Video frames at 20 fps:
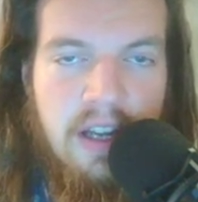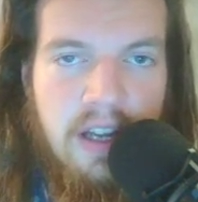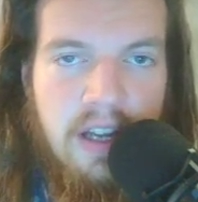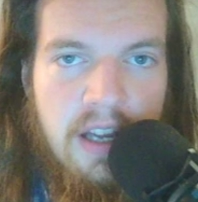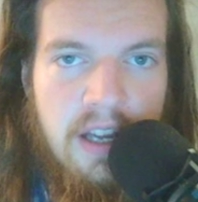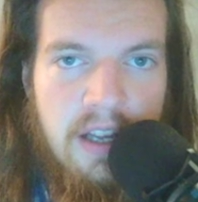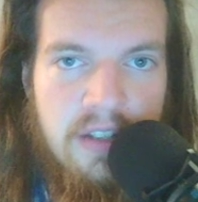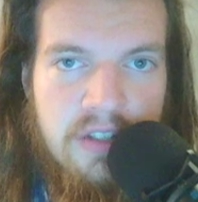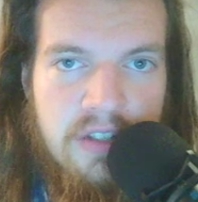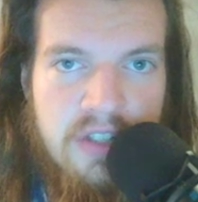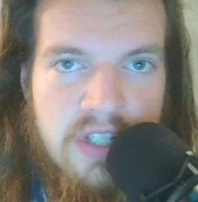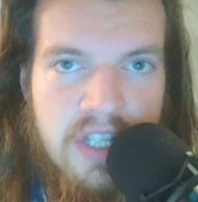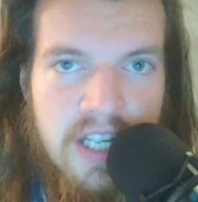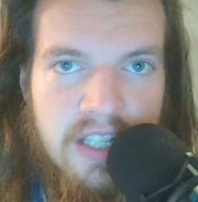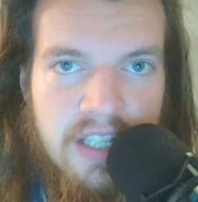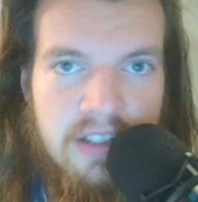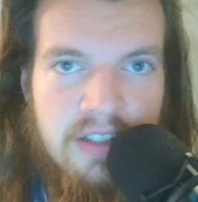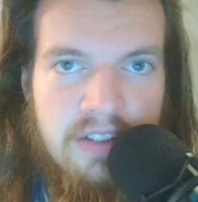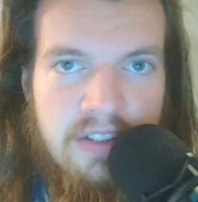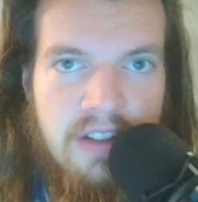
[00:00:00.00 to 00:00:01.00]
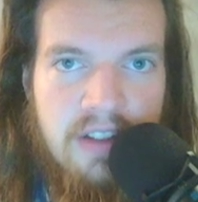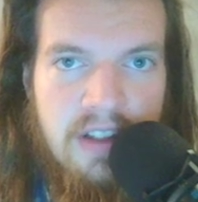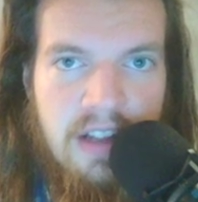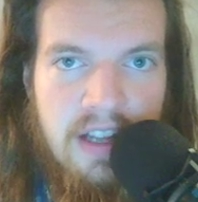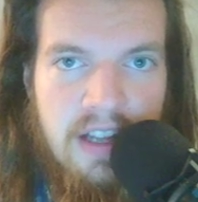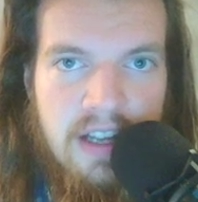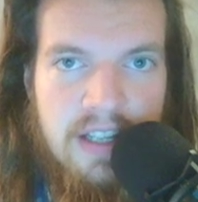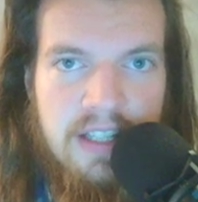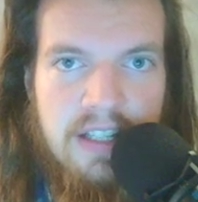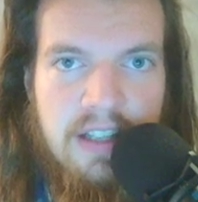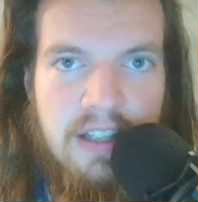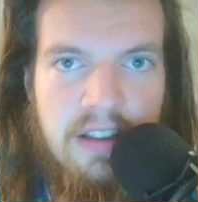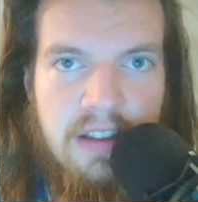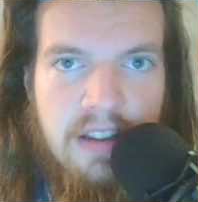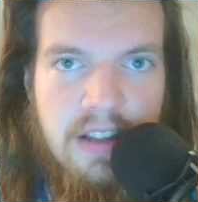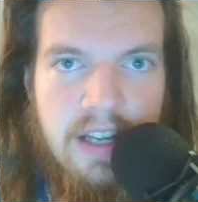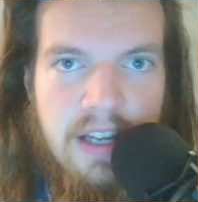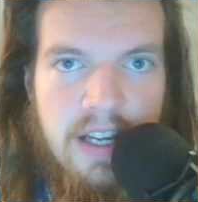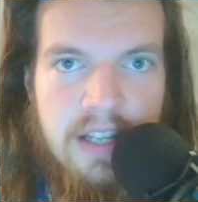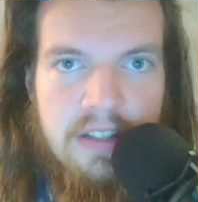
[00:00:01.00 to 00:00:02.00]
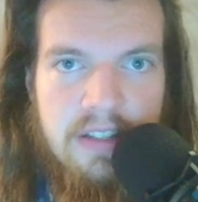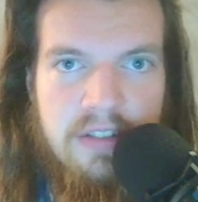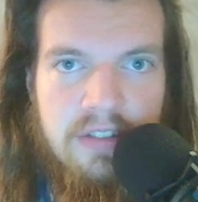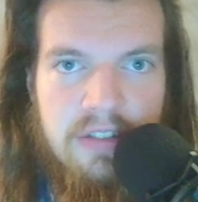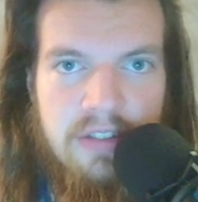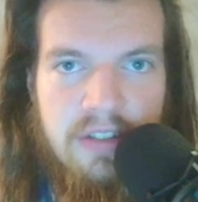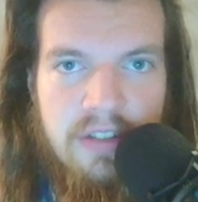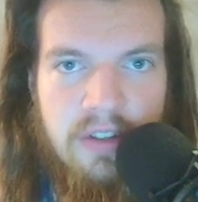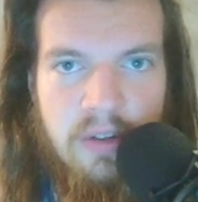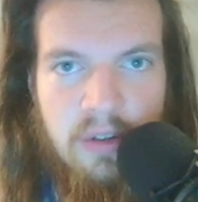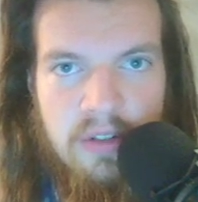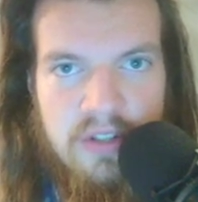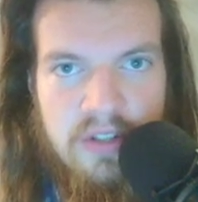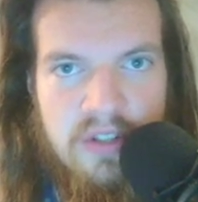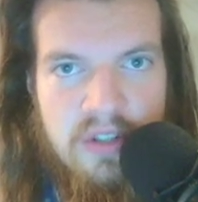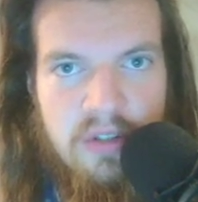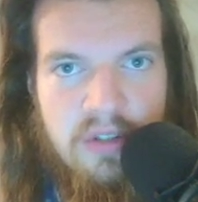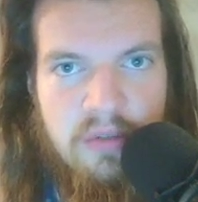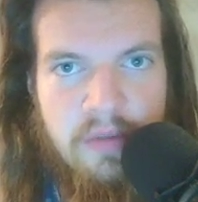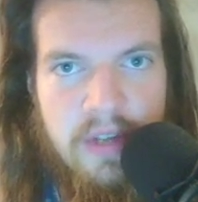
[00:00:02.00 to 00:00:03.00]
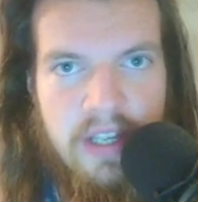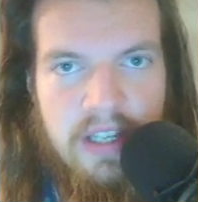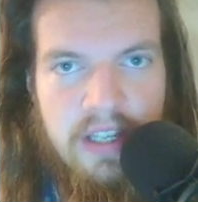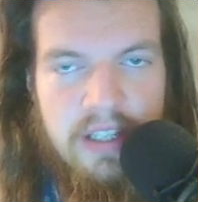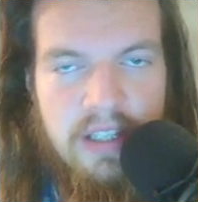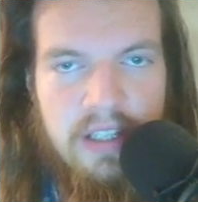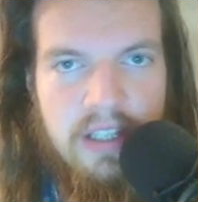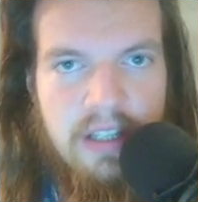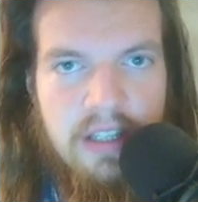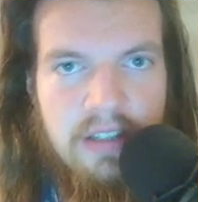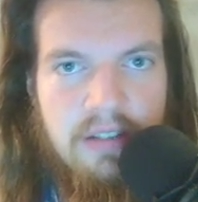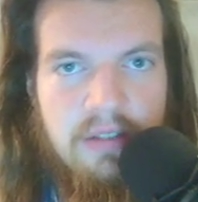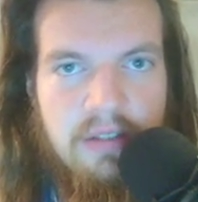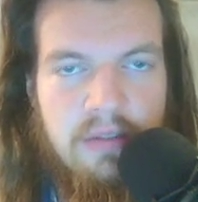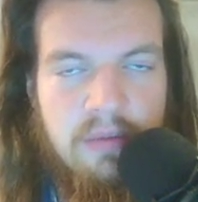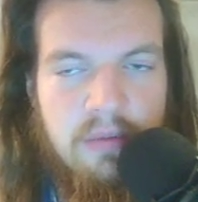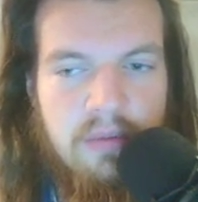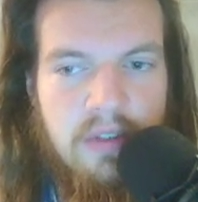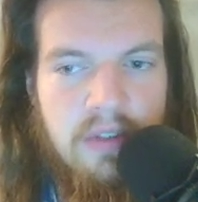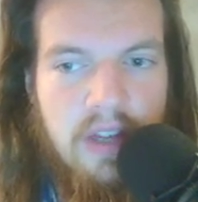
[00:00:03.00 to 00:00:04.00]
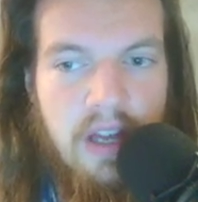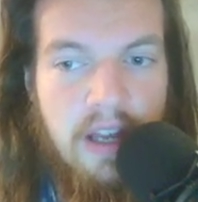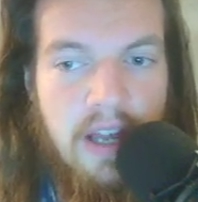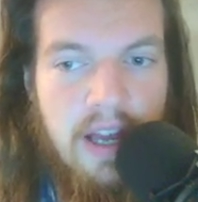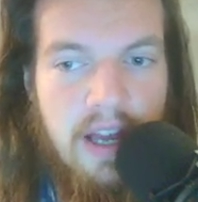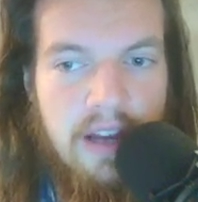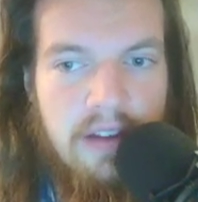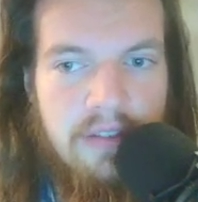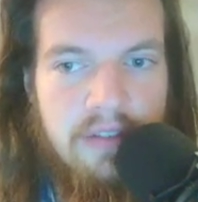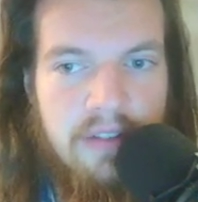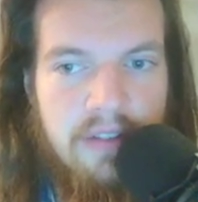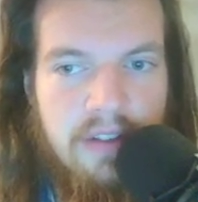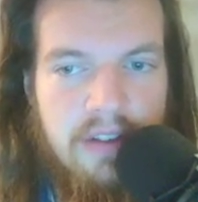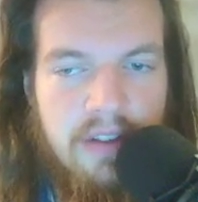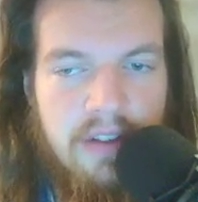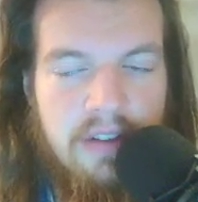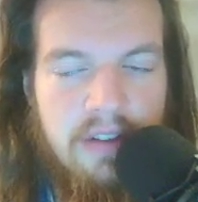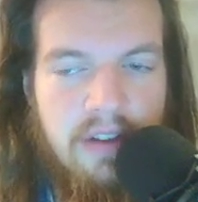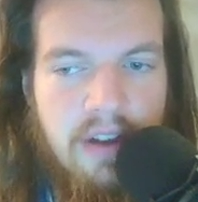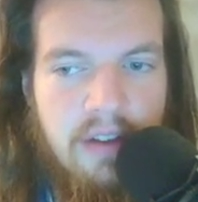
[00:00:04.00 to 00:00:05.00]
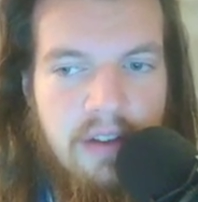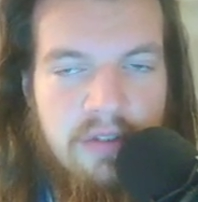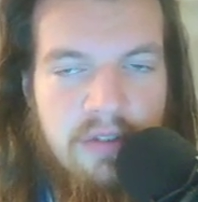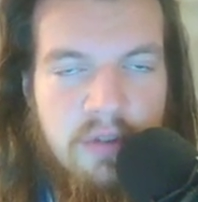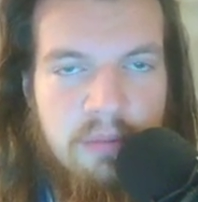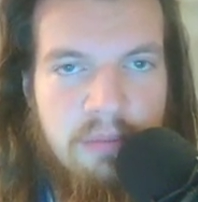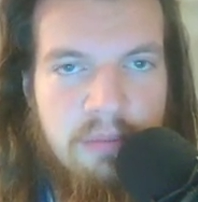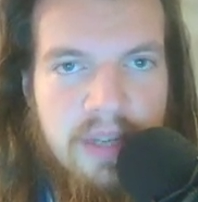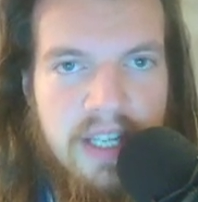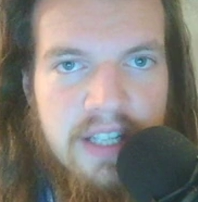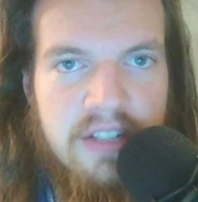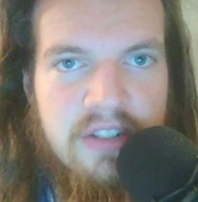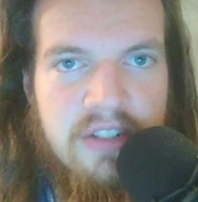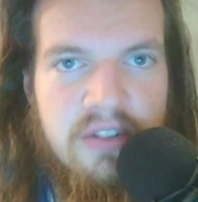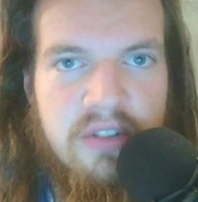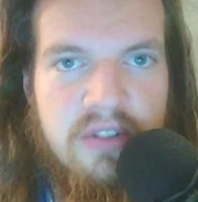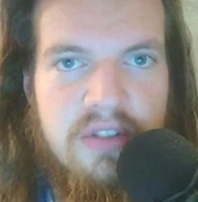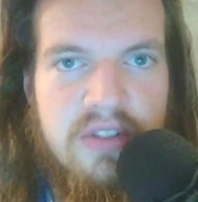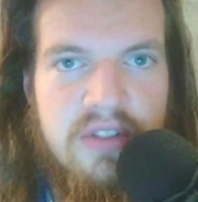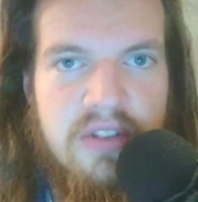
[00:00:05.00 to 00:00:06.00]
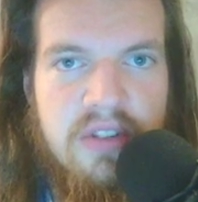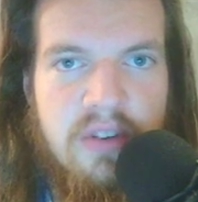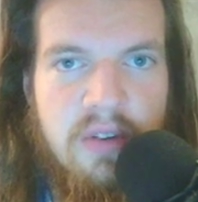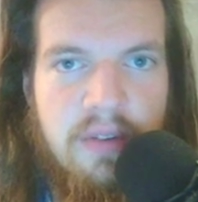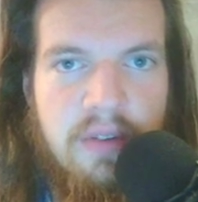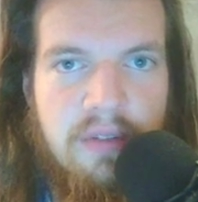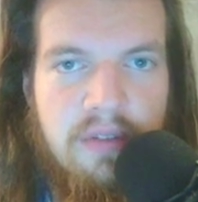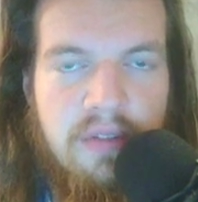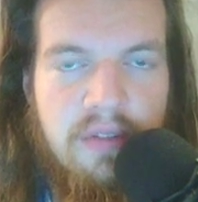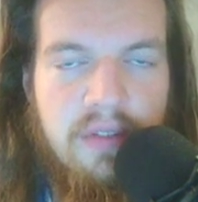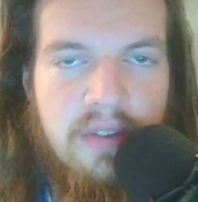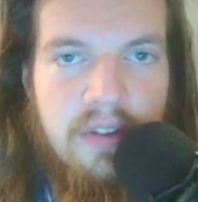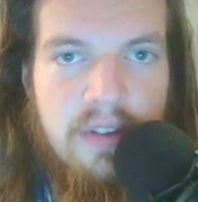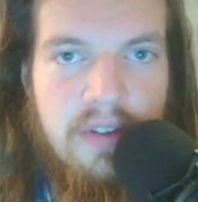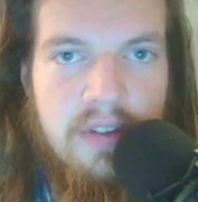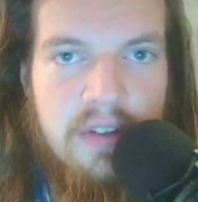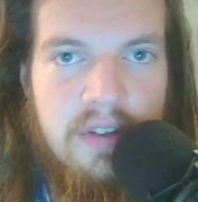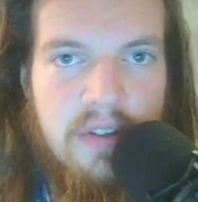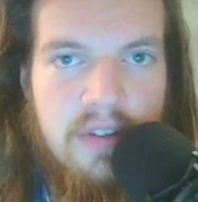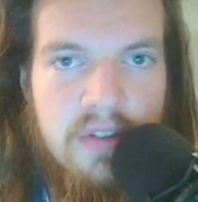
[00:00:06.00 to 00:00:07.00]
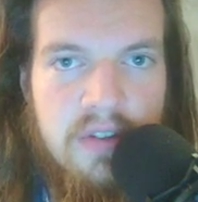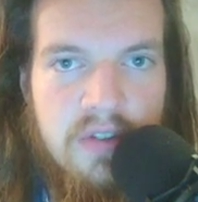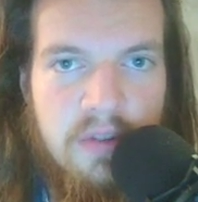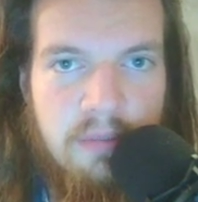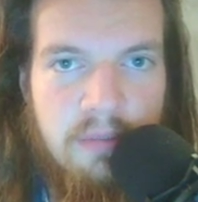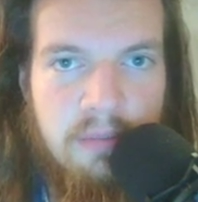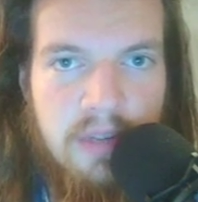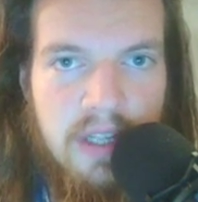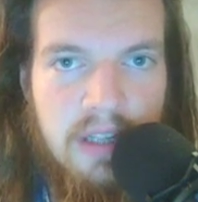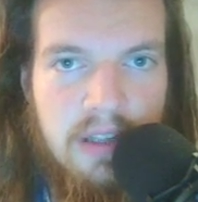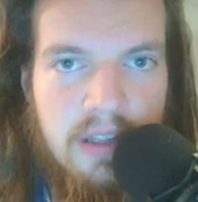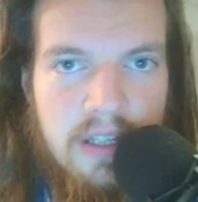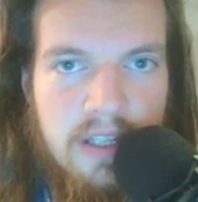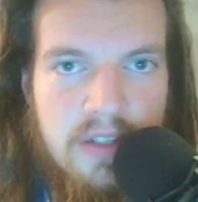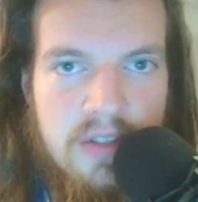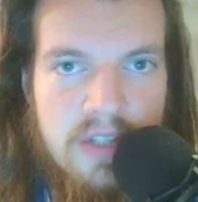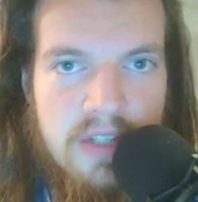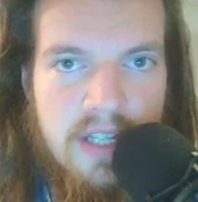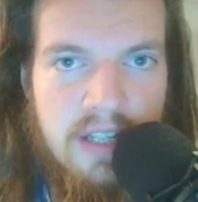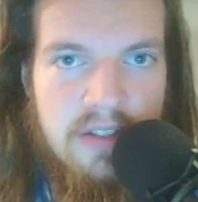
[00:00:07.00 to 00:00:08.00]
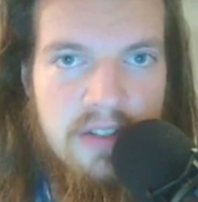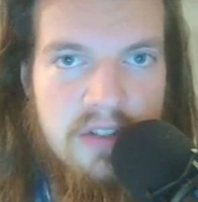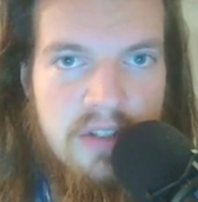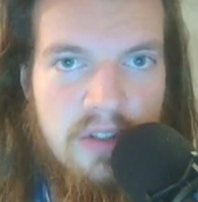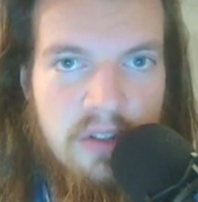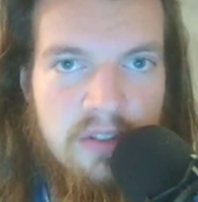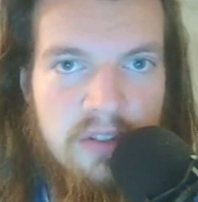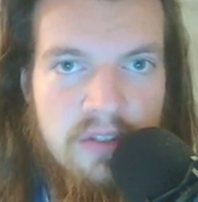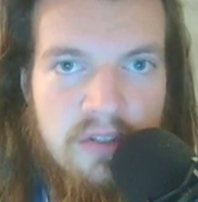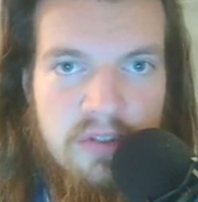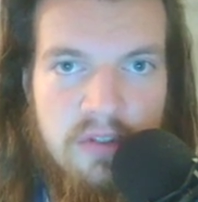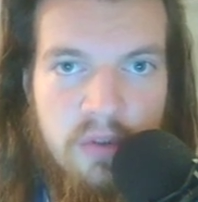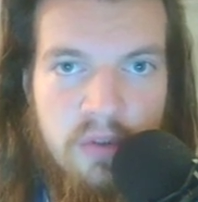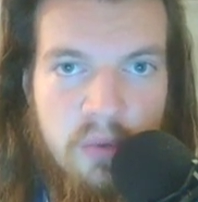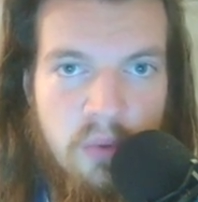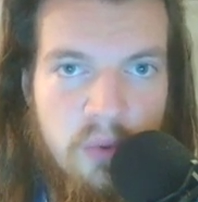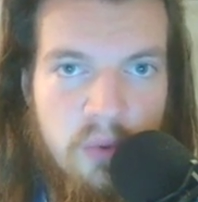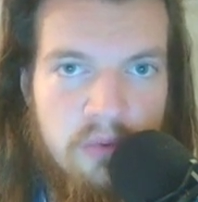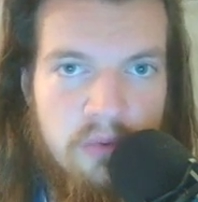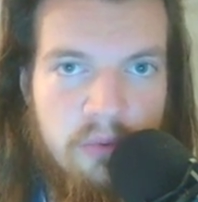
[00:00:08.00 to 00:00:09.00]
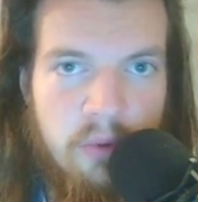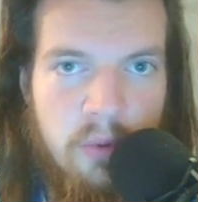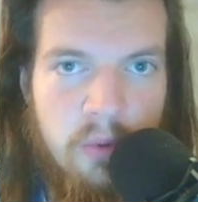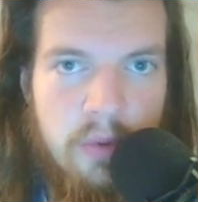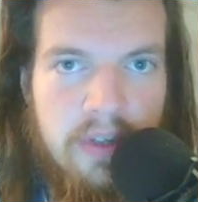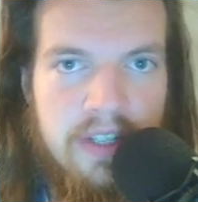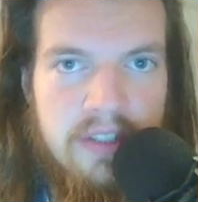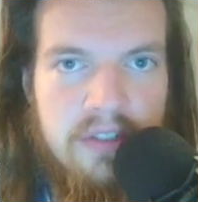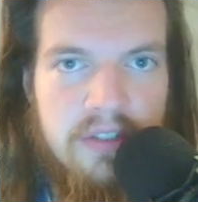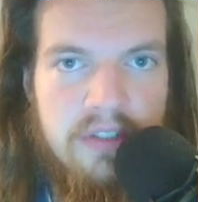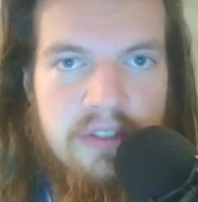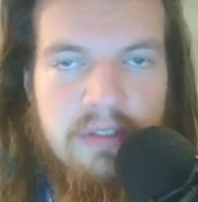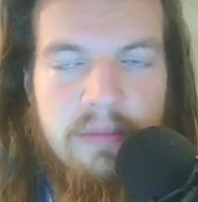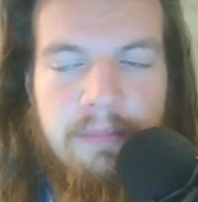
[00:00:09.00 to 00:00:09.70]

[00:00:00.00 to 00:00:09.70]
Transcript: and shit like that? Also, I have a few pictures of some buildings that's not too ruined,